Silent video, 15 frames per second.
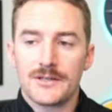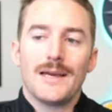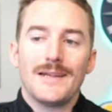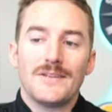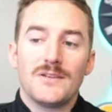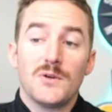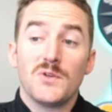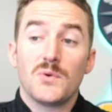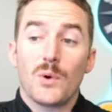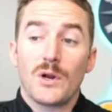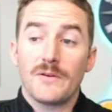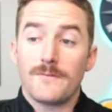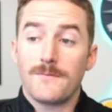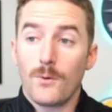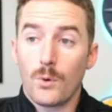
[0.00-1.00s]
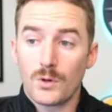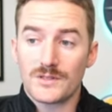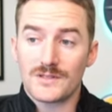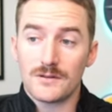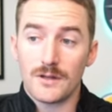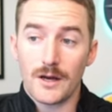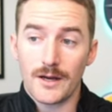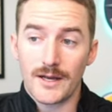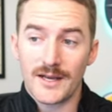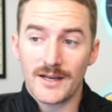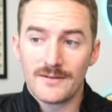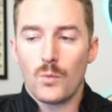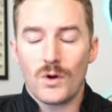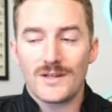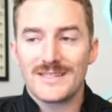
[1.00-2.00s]
a 224 slug,
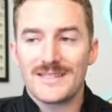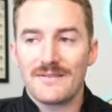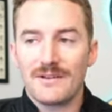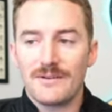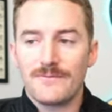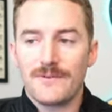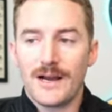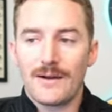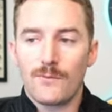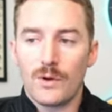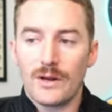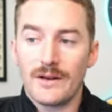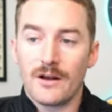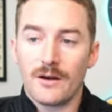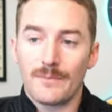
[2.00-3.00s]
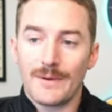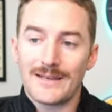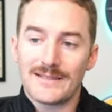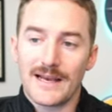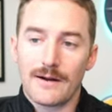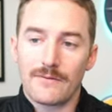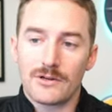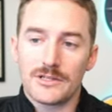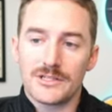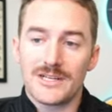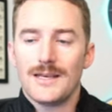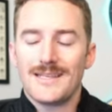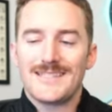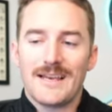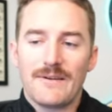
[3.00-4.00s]
175 weighted on base average,
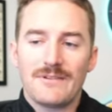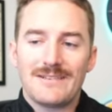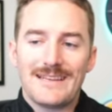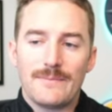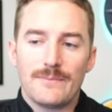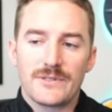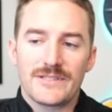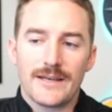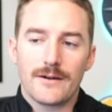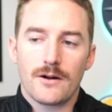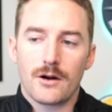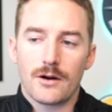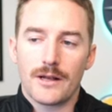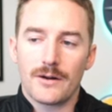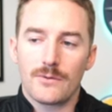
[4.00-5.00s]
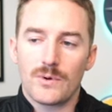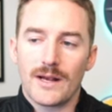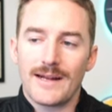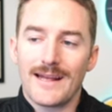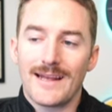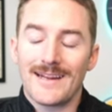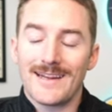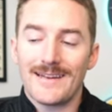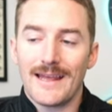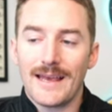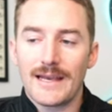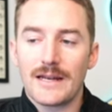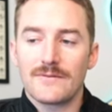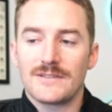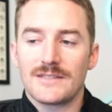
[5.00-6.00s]
a 17% hard hit rate, and a
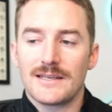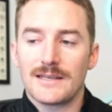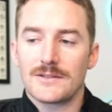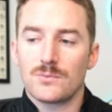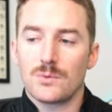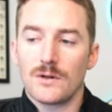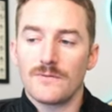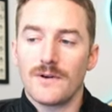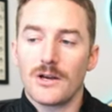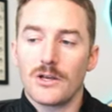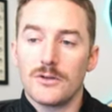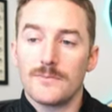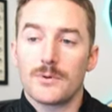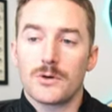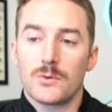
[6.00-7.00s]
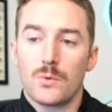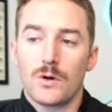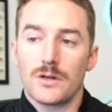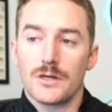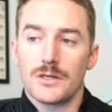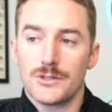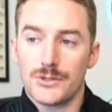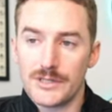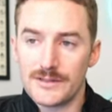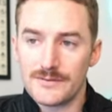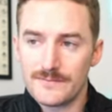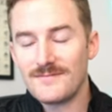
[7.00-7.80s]
negative 6 run value per 100.